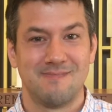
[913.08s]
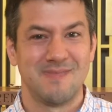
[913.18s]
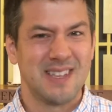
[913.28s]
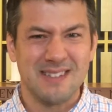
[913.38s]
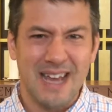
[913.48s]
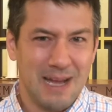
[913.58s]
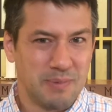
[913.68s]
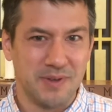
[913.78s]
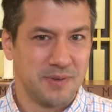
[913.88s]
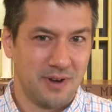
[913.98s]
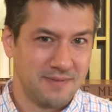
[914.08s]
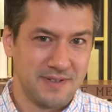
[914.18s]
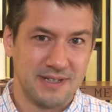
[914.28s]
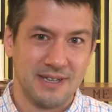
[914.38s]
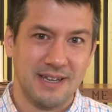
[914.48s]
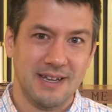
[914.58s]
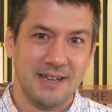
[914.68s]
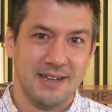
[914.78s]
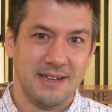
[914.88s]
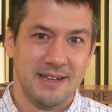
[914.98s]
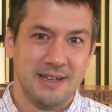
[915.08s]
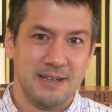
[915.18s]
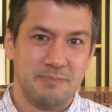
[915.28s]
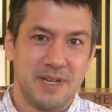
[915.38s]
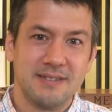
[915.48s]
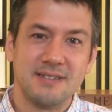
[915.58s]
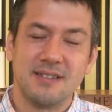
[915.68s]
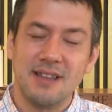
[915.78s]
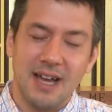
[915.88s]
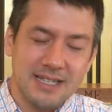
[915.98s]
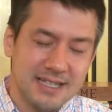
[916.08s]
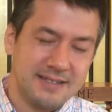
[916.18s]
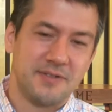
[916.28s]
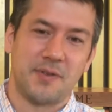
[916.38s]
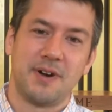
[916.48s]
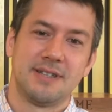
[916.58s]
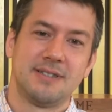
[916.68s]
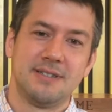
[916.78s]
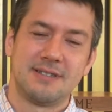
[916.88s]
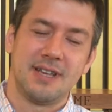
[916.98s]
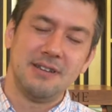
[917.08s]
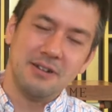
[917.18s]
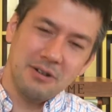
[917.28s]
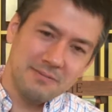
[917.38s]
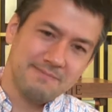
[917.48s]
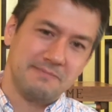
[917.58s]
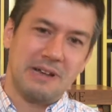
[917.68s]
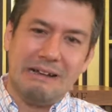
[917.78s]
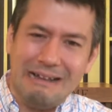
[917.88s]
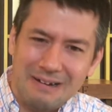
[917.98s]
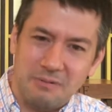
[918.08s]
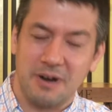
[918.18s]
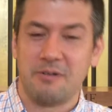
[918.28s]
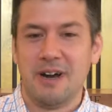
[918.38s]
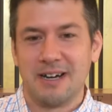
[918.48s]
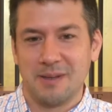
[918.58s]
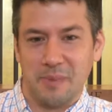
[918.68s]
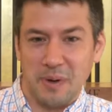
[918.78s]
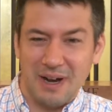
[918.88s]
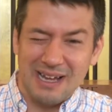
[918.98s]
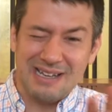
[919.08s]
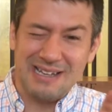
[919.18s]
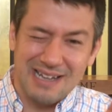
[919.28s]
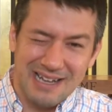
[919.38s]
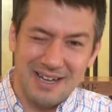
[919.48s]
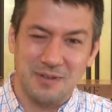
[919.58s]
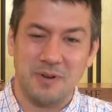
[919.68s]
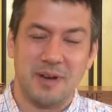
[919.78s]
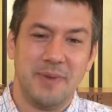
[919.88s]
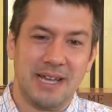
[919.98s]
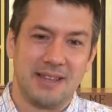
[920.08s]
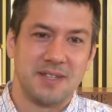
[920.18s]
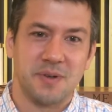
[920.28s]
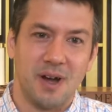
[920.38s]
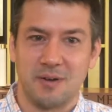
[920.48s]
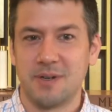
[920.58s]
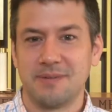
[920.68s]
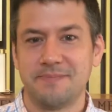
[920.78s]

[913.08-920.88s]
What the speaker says: It doesn't happen too often. Because it's a lot easier for us to just say, you know, I don't want to rock the boat. I don't want to make things awkward.